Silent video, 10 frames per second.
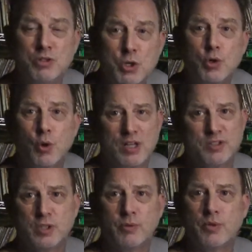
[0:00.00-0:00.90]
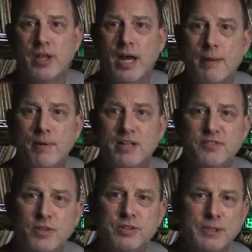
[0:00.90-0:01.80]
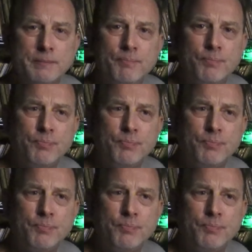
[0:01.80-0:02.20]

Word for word: do cross it over with that high pass filter.